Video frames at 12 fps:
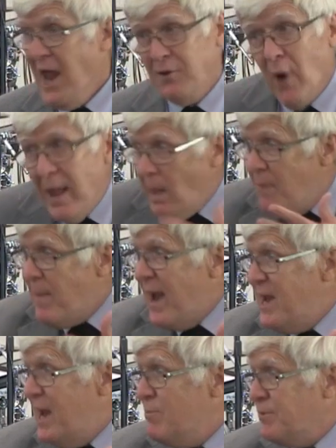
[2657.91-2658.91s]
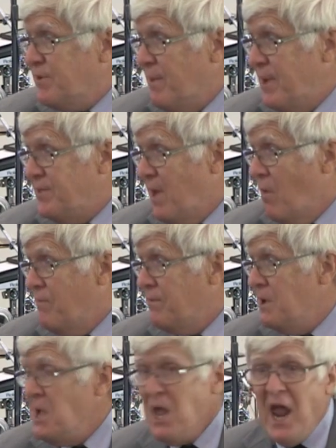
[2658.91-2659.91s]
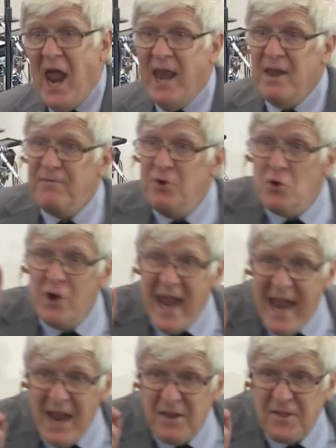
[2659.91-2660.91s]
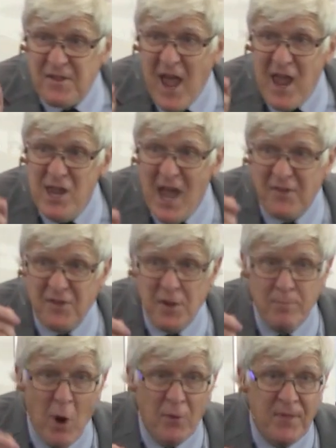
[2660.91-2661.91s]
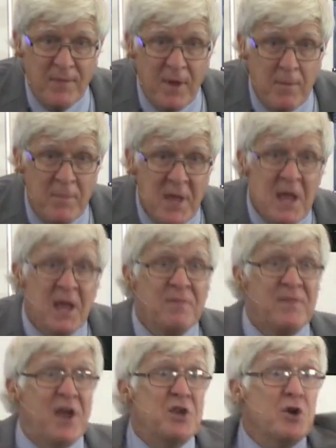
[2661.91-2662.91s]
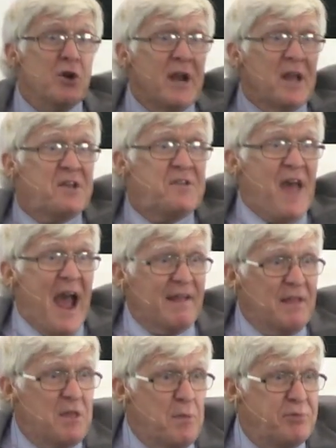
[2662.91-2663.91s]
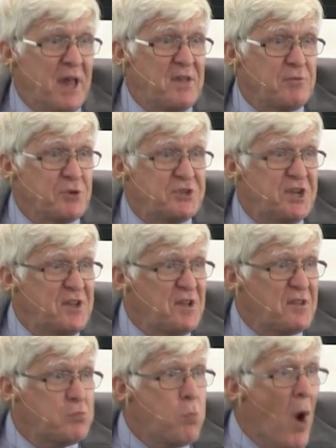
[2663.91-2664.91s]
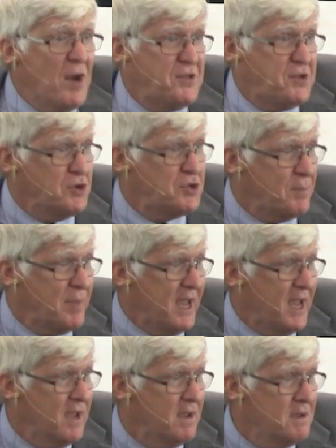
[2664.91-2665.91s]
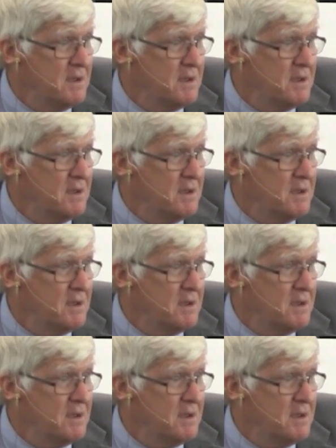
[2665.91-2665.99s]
And do I love my neighbors or myself? And if you can't say yes to both of them, then you're at exactly the place where Jesus wants you to be.